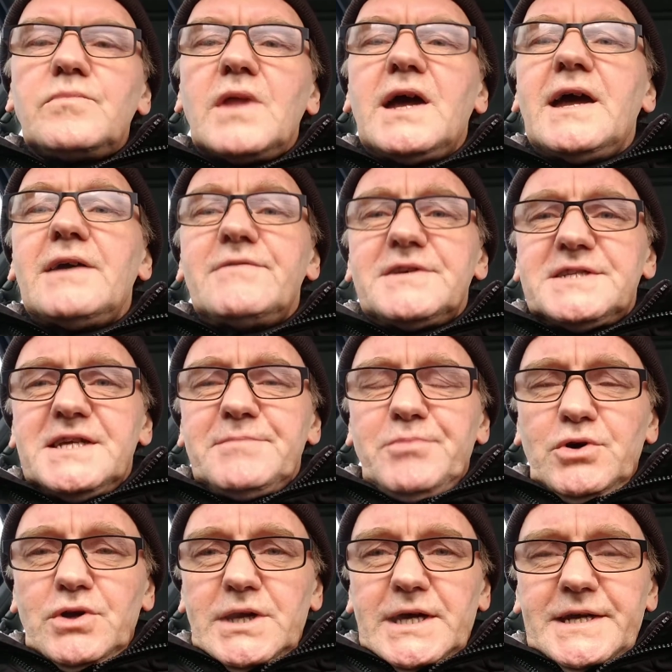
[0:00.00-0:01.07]
I have a
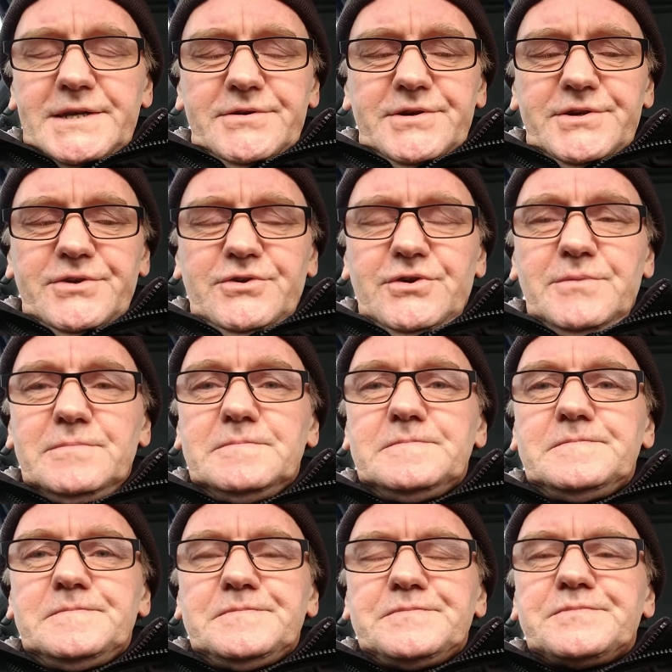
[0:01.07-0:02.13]
Zippo lighter at home,
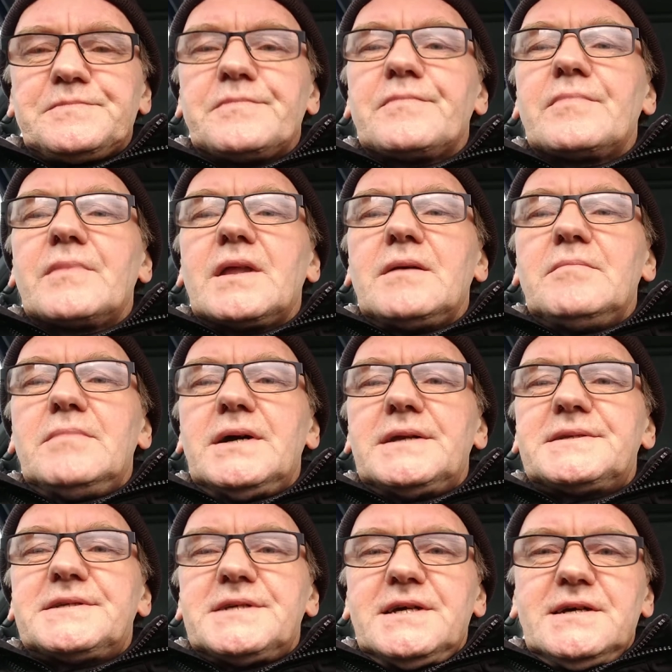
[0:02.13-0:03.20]

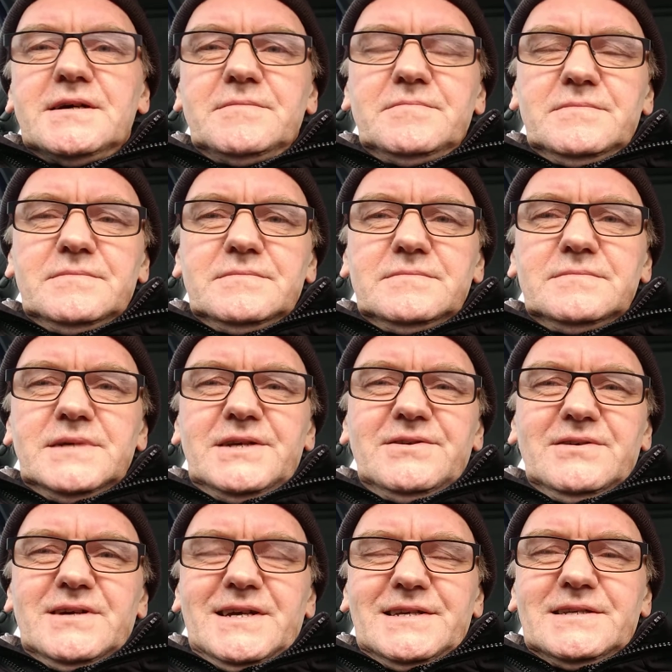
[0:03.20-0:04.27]
but I
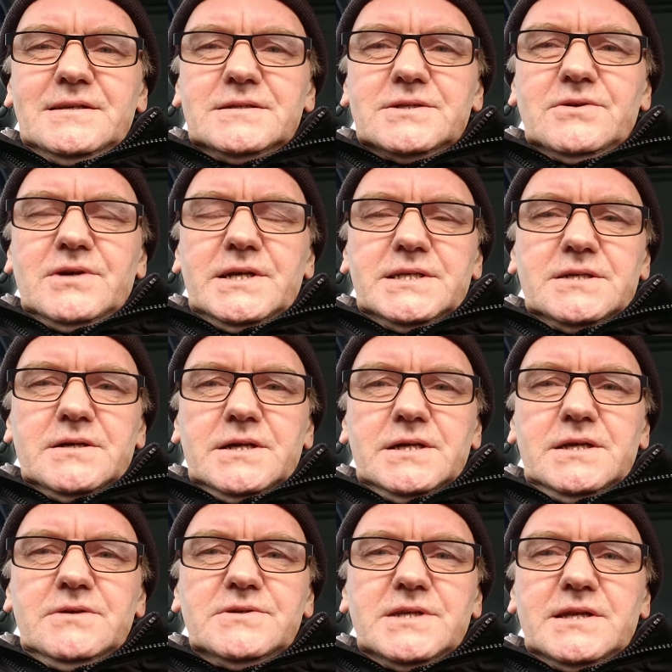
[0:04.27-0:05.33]

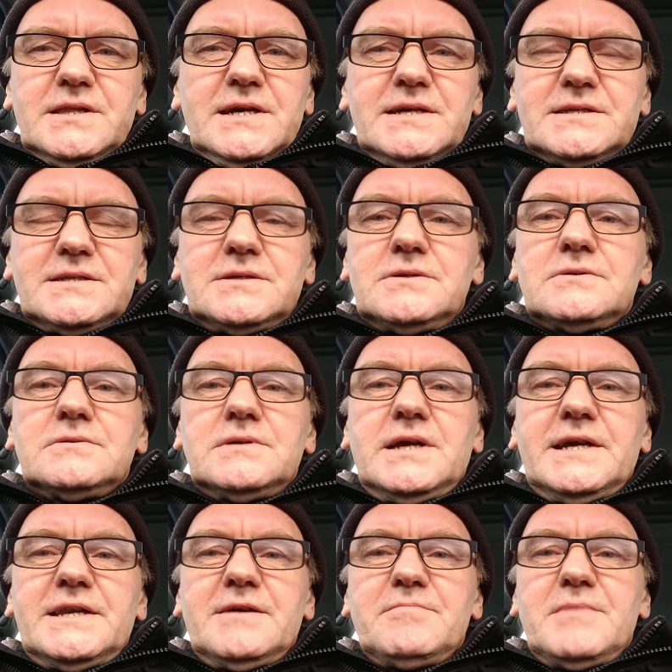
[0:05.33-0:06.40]
tried using that to
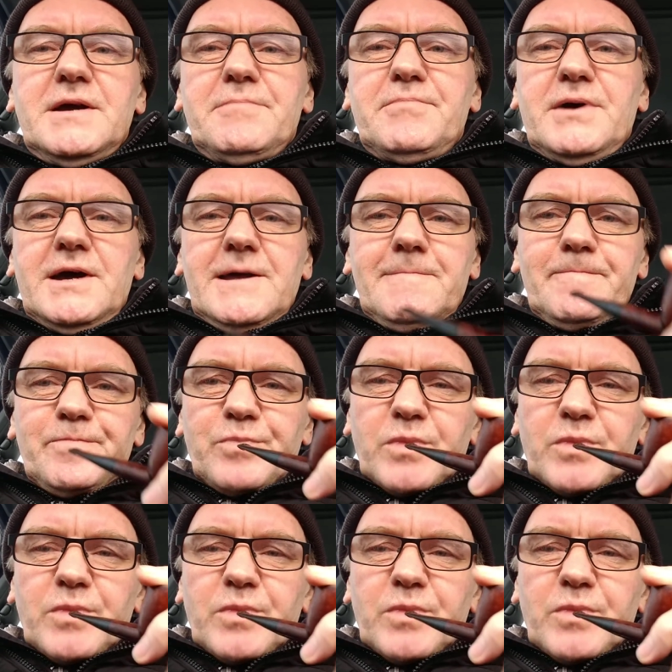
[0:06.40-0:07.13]
light up my pipe.